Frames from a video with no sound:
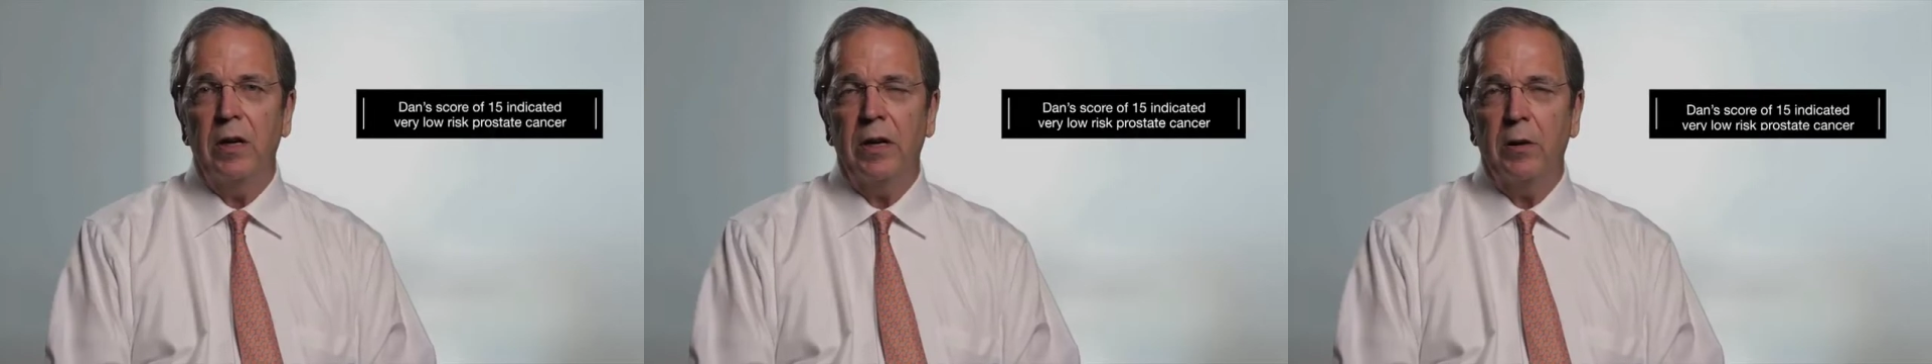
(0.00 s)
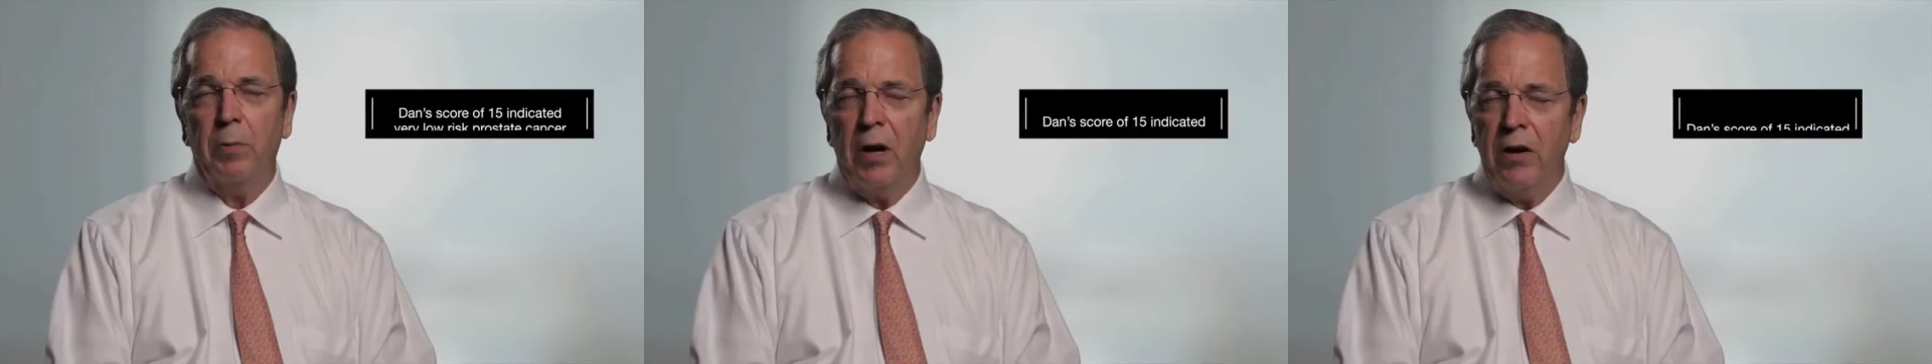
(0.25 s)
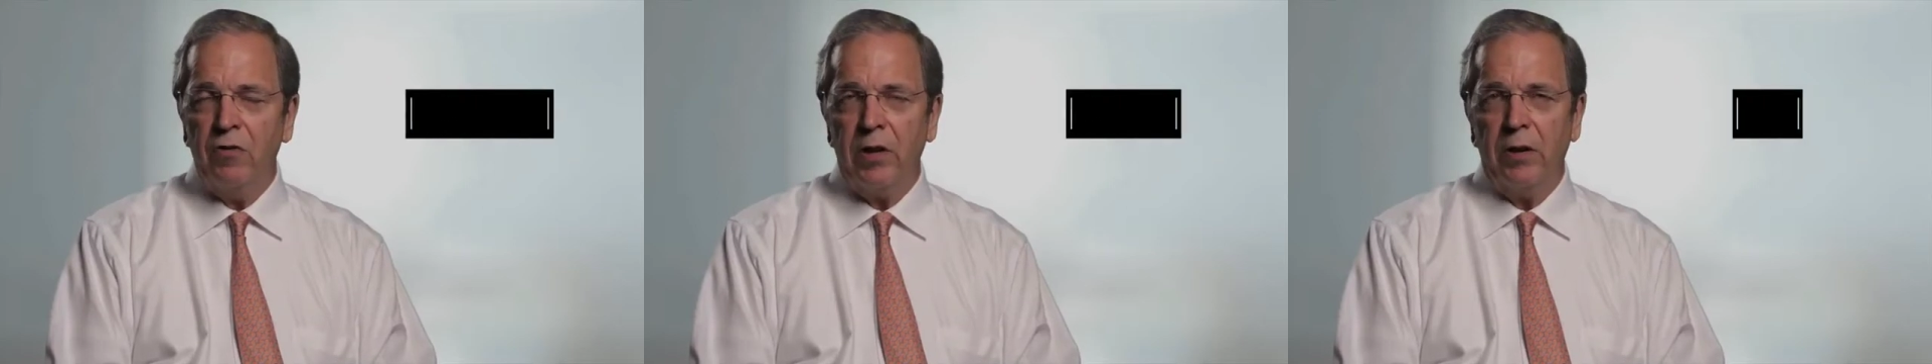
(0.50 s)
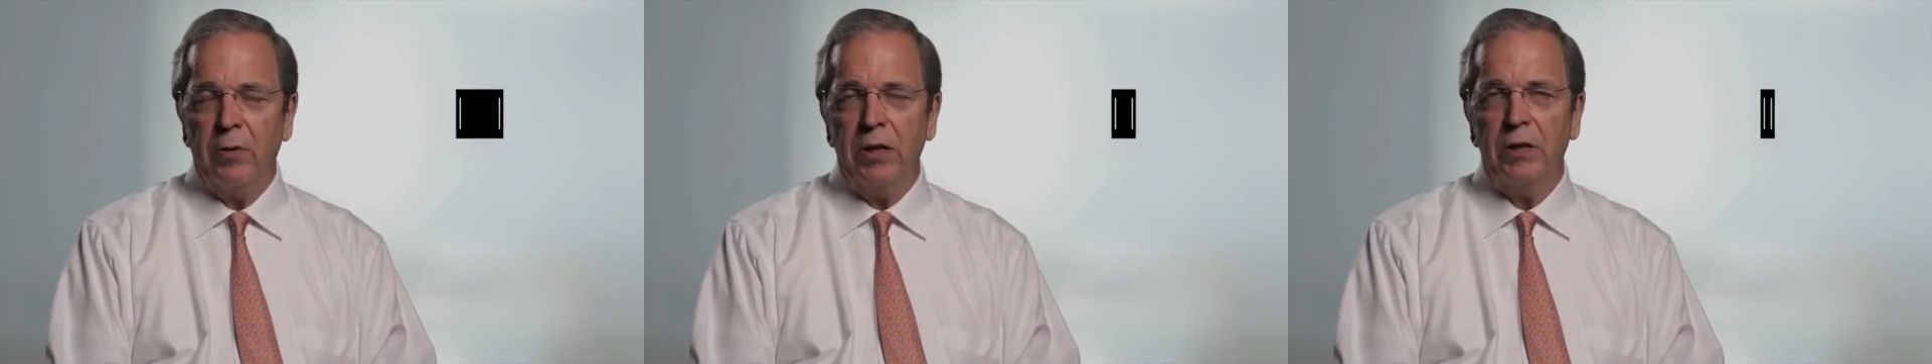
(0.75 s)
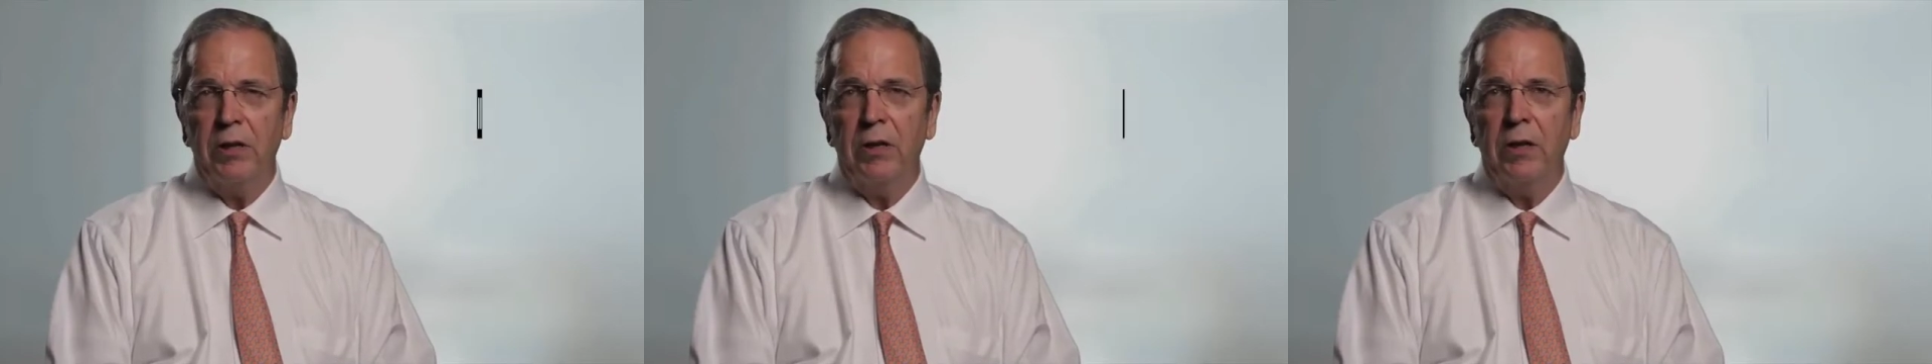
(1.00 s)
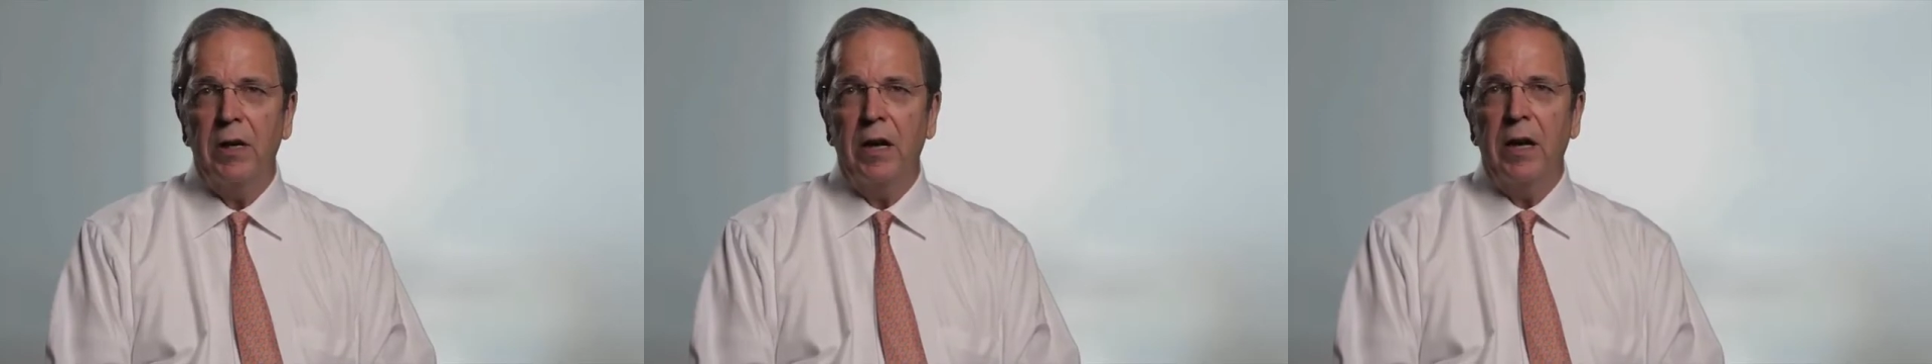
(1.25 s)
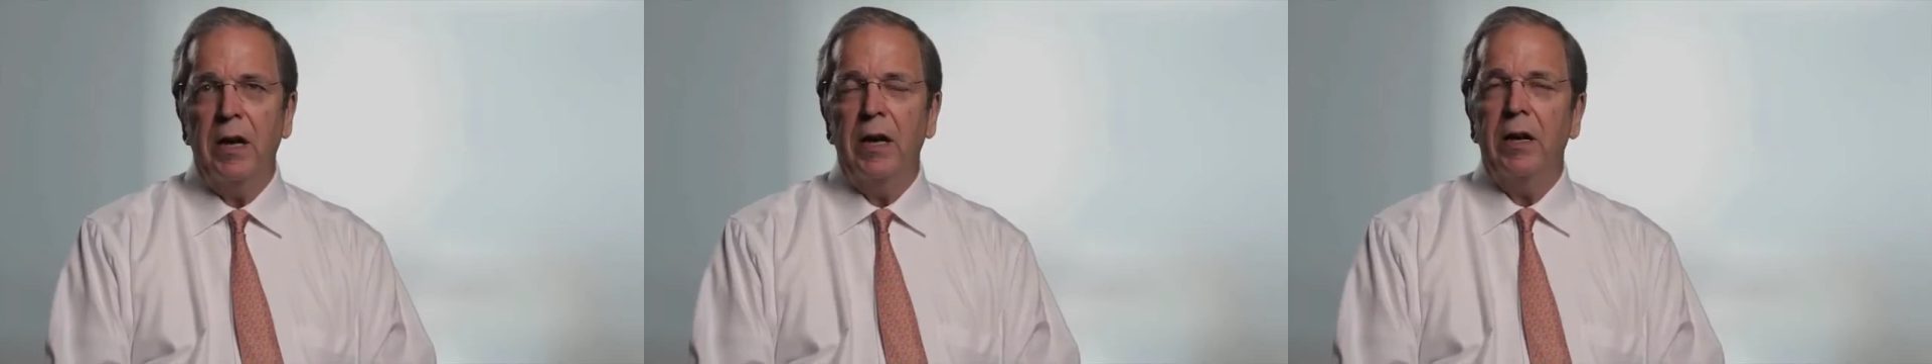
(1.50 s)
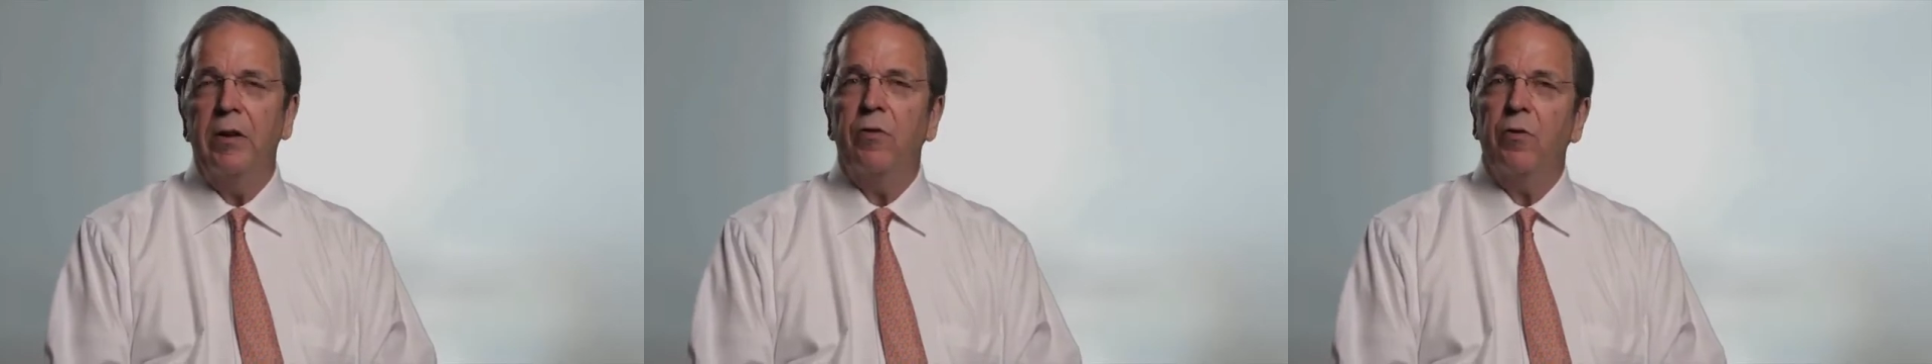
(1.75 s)
in the prostate region.
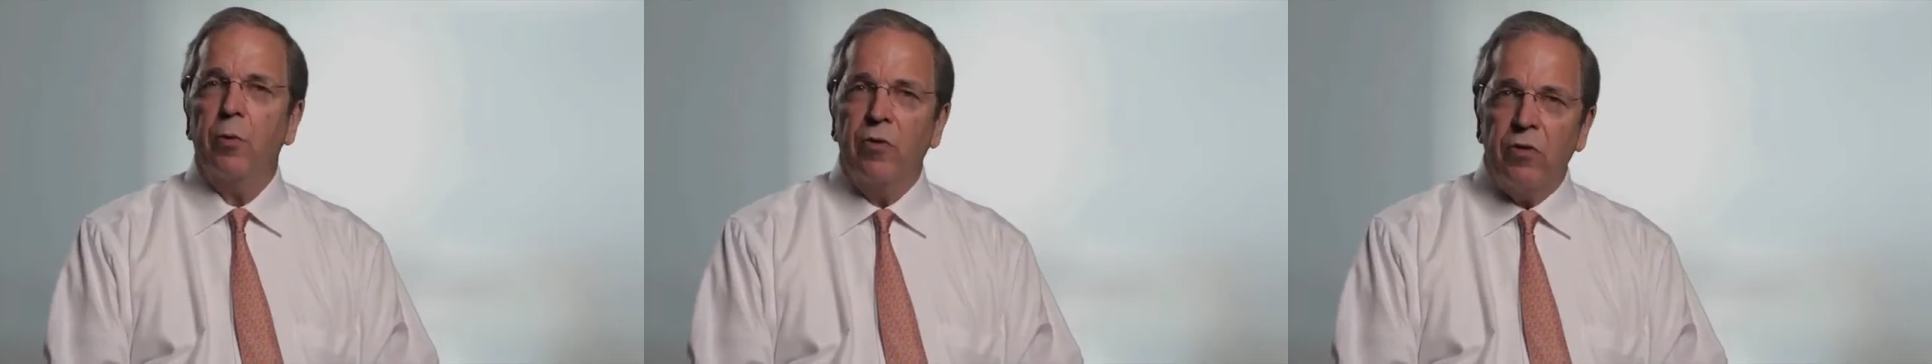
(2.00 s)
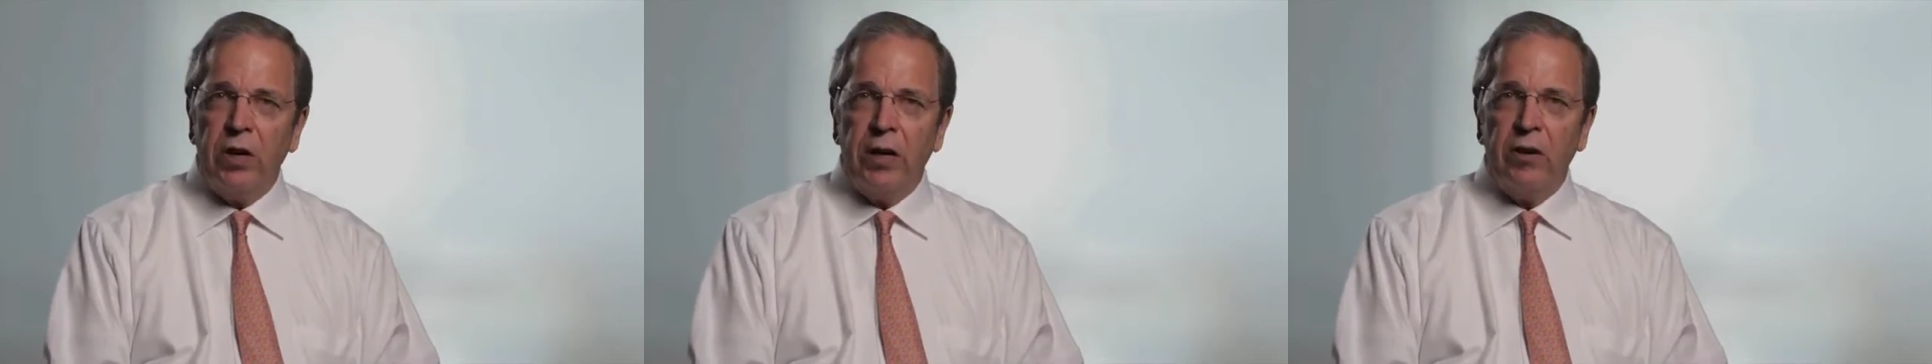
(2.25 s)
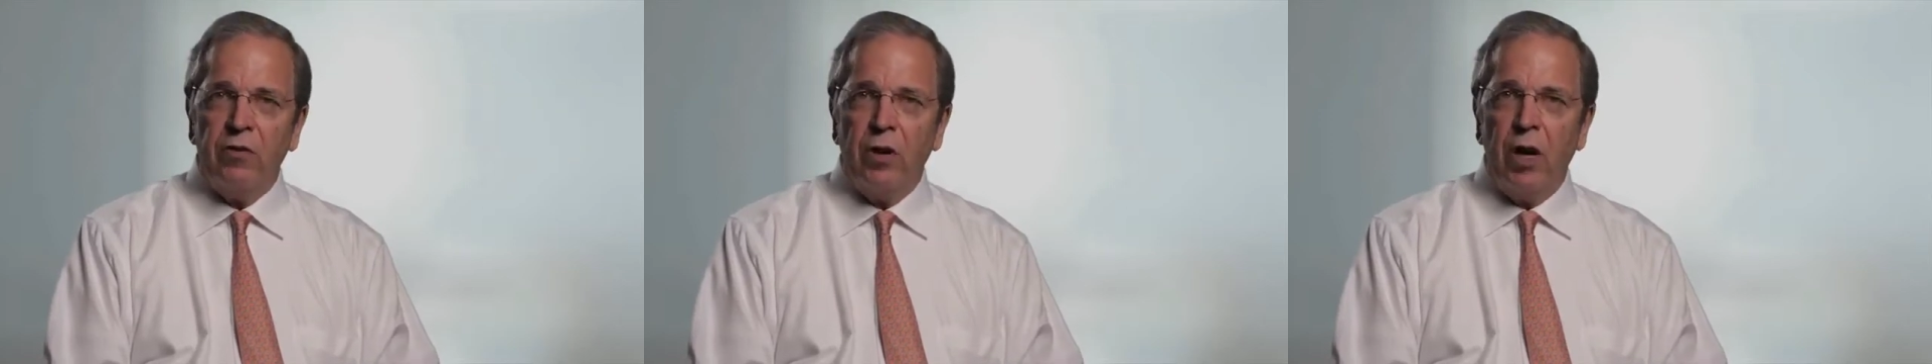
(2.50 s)
So we're sitting in his